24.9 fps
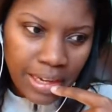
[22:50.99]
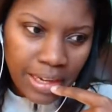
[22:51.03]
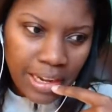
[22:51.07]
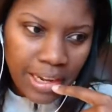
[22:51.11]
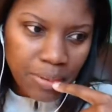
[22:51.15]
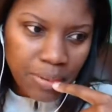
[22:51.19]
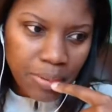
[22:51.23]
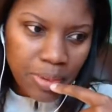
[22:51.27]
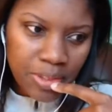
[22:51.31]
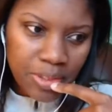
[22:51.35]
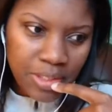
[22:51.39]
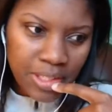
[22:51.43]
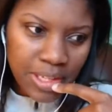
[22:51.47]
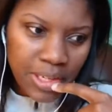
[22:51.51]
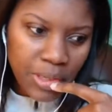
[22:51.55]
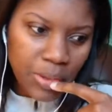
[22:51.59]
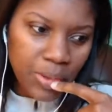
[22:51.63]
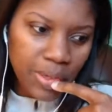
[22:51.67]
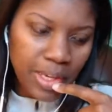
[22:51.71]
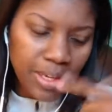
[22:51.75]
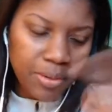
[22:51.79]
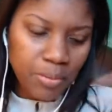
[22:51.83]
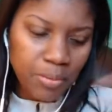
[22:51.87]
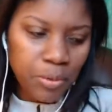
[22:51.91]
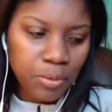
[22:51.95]
I would say,
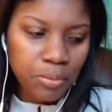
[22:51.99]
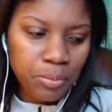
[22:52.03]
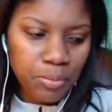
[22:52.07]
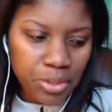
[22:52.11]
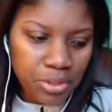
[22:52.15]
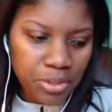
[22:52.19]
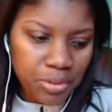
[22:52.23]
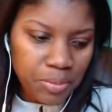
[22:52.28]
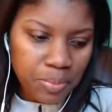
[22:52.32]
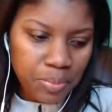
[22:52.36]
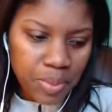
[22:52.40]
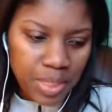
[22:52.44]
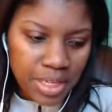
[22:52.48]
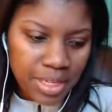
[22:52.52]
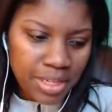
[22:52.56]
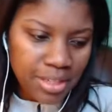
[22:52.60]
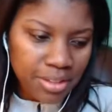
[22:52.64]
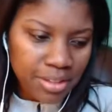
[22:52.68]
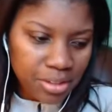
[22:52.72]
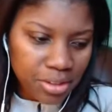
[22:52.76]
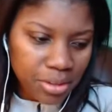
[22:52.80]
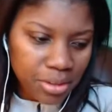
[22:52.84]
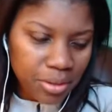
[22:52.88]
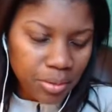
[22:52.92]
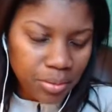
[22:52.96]
okay, well, just
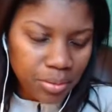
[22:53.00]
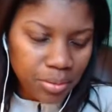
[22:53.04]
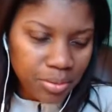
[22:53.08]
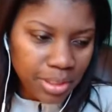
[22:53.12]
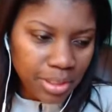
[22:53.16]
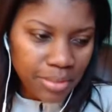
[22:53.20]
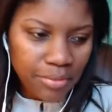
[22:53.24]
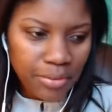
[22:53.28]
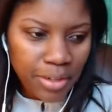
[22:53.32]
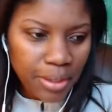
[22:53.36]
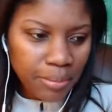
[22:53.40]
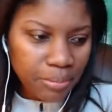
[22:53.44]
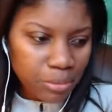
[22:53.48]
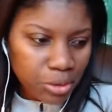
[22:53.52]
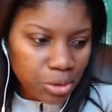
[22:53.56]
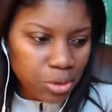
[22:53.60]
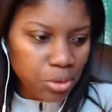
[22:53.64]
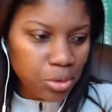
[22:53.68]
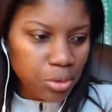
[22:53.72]
be, live up.